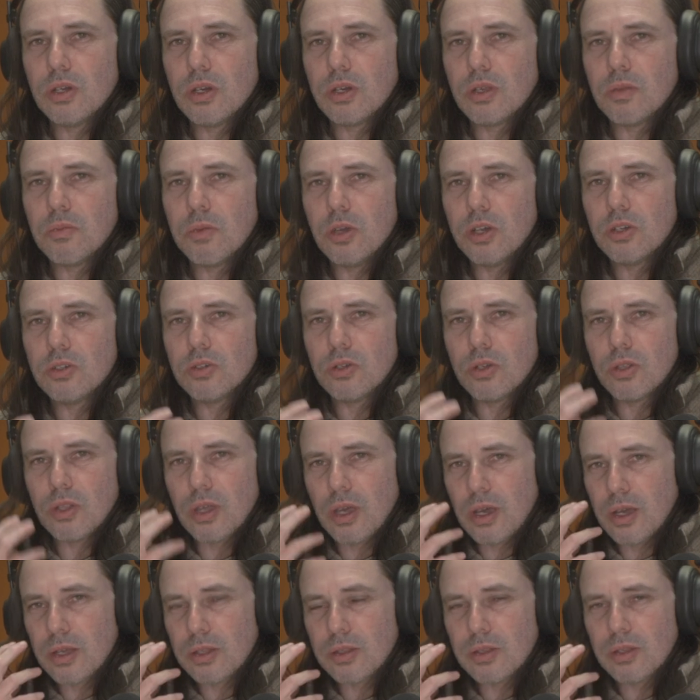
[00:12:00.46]
I can make sure
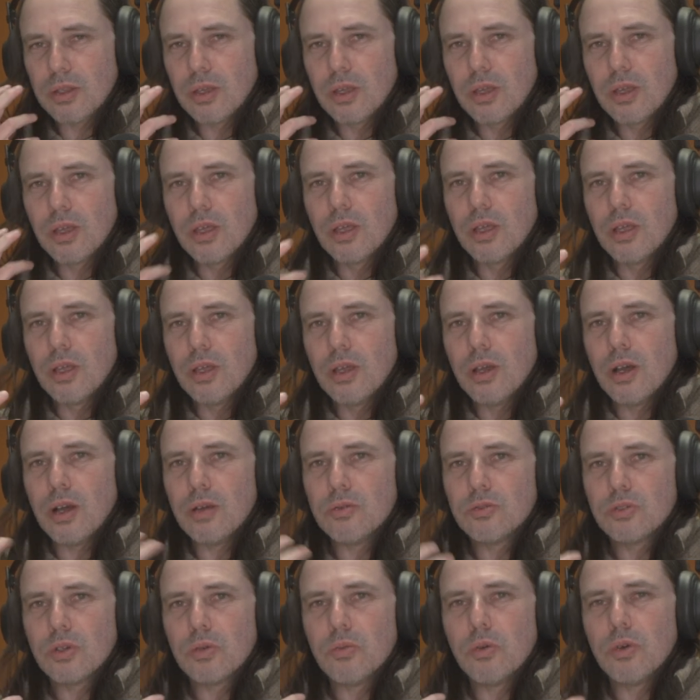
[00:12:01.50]
that I'm
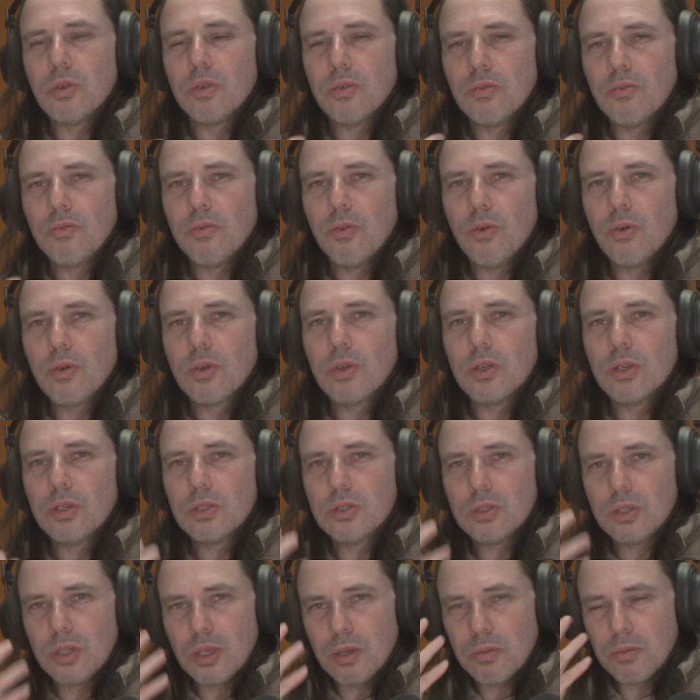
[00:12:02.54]
somewhat in
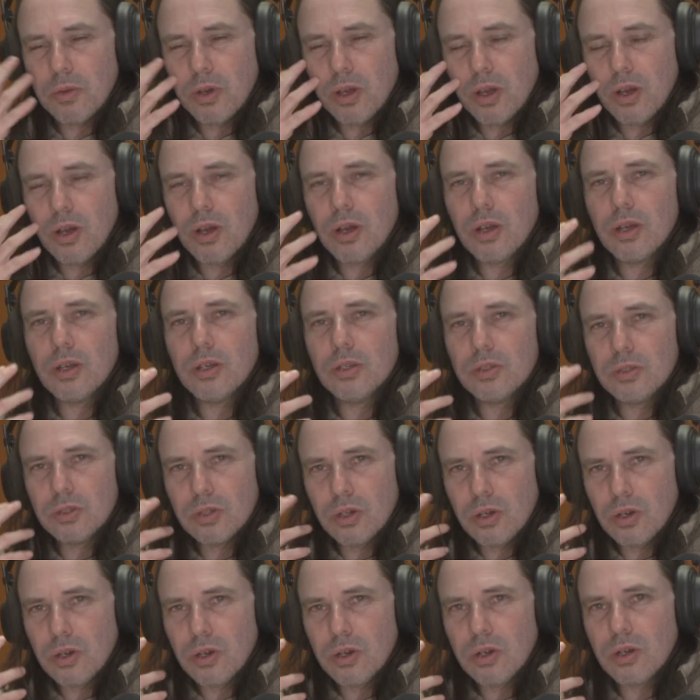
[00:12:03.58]
focus and my eyes
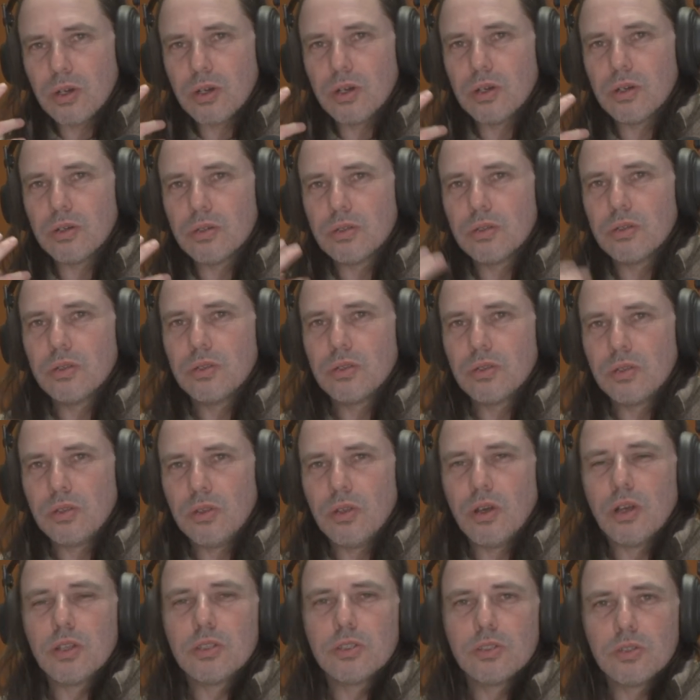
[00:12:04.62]
are
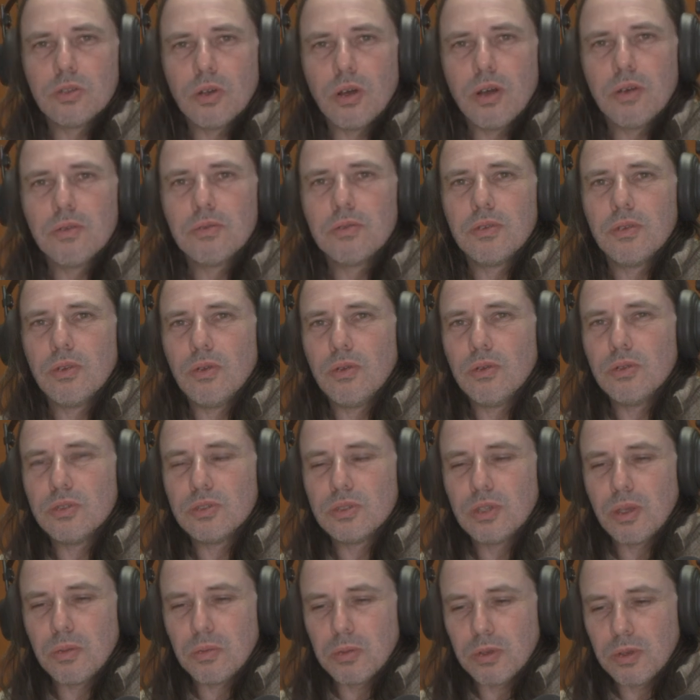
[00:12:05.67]
not soft and all
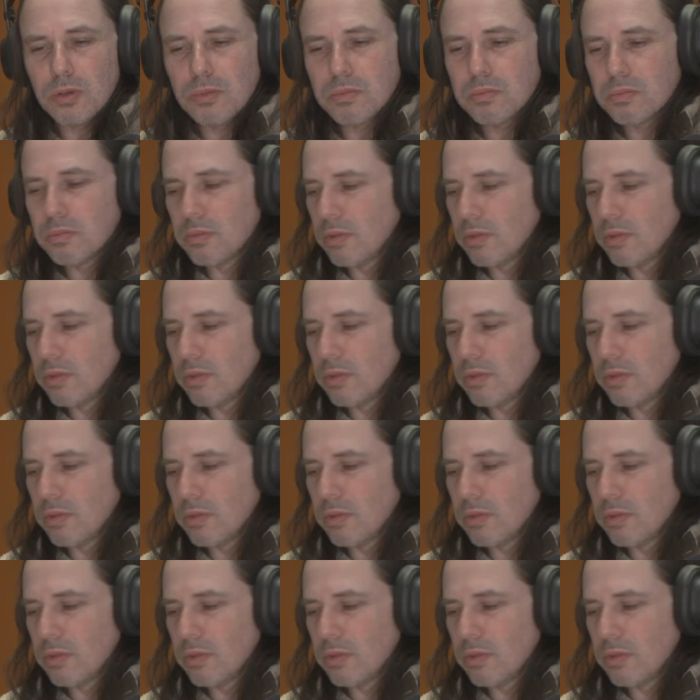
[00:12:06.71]
this type of thing.